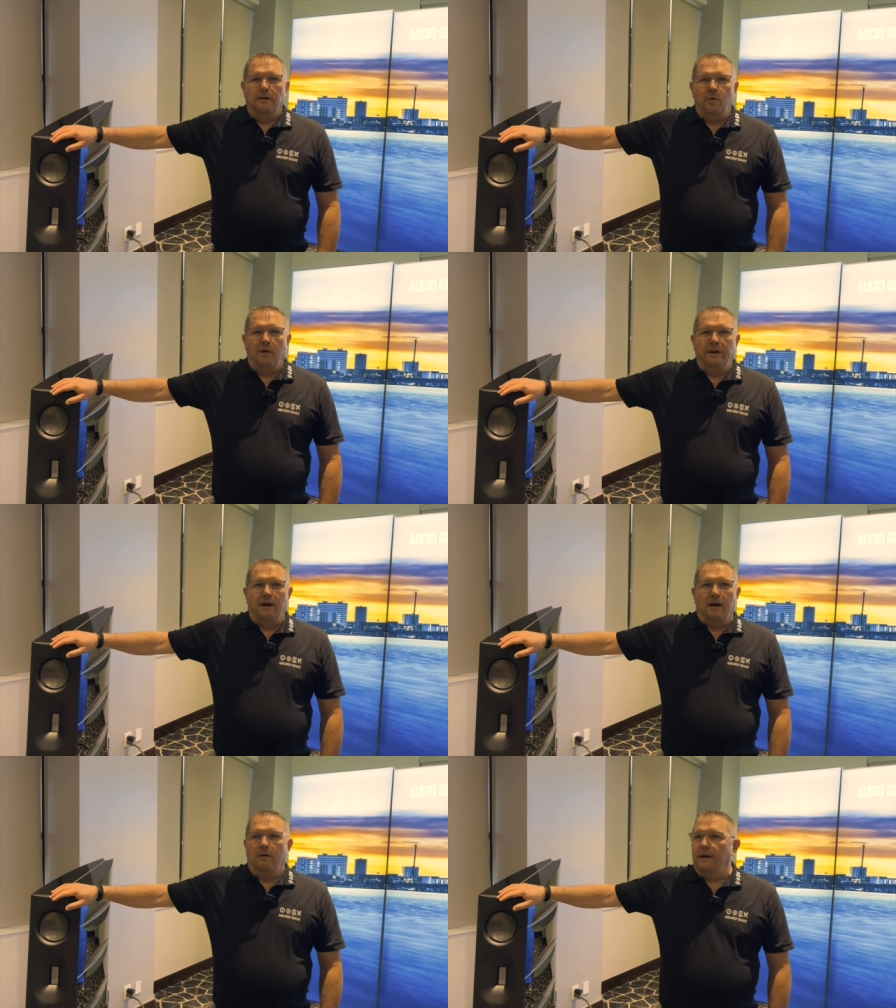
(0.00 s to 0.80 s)
morning,
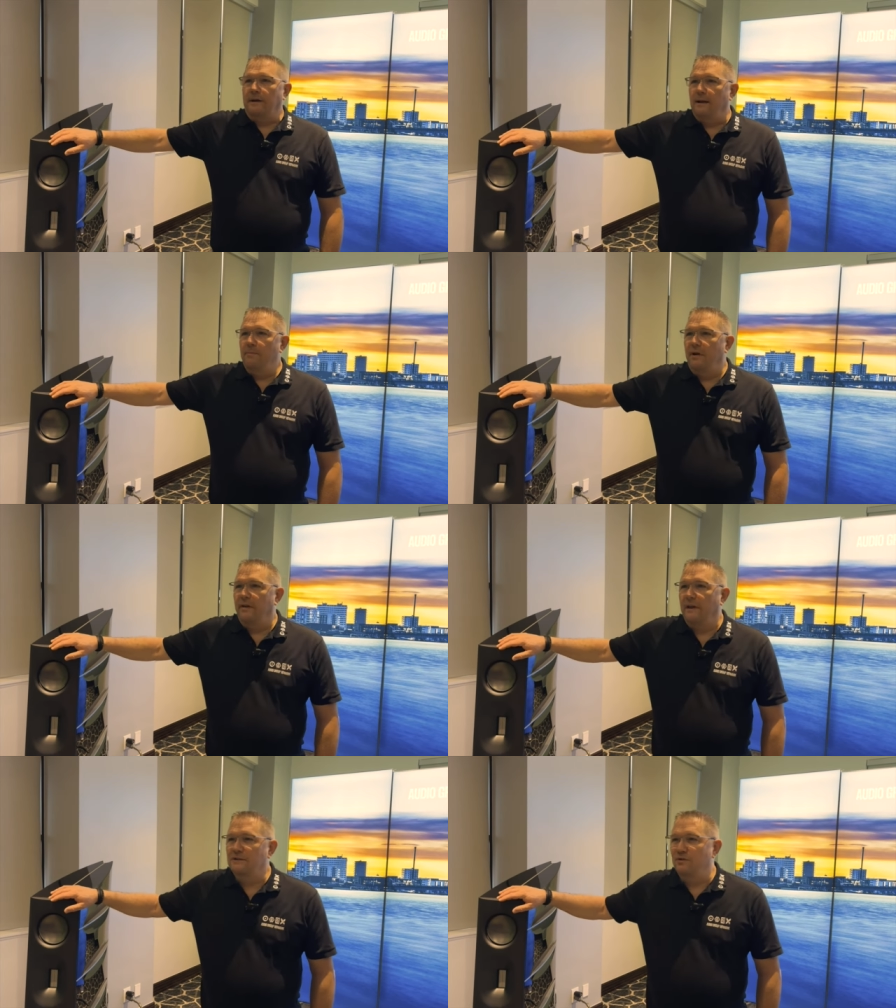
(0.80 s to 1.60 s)
Howard and Kemp.
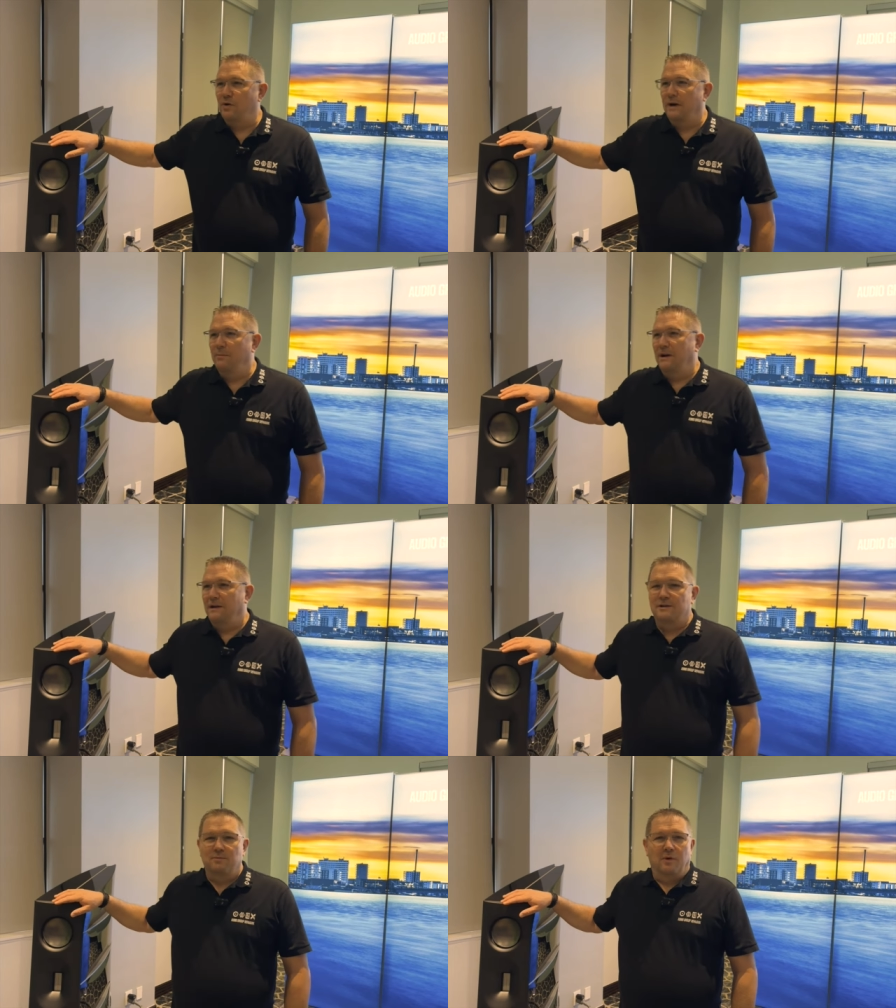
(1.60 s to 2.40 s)
Thanks for joining me here
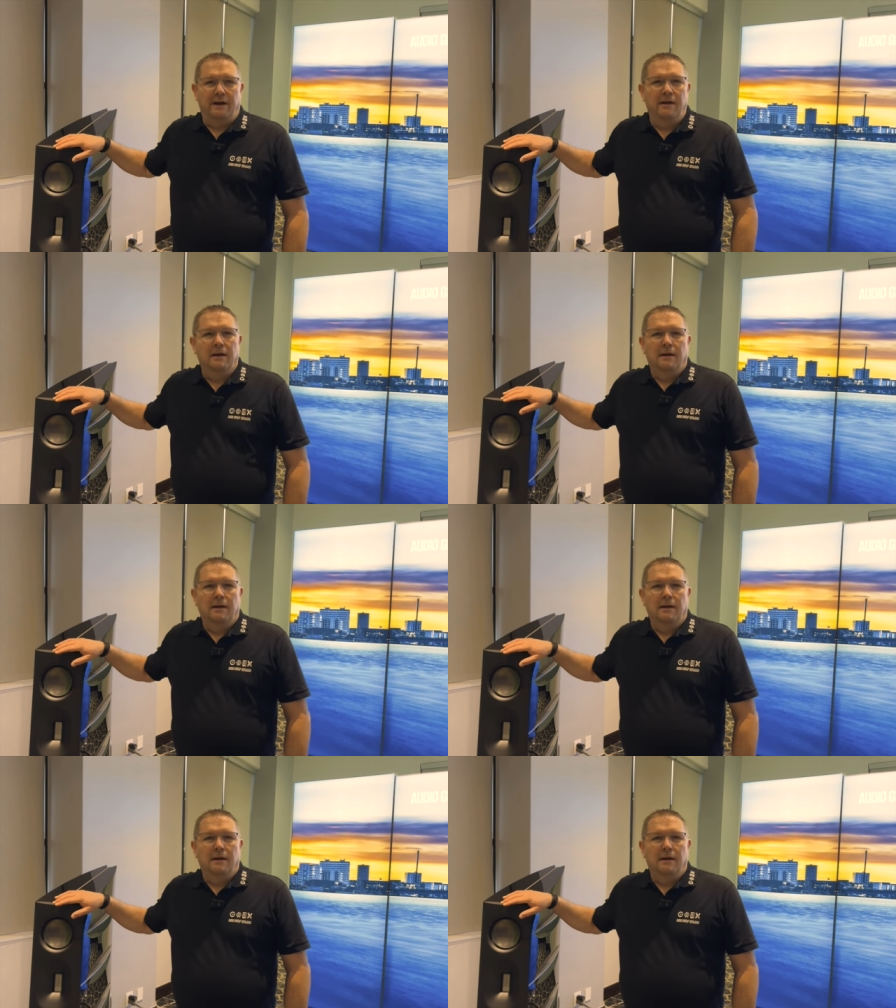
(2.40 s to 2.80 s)
this morning.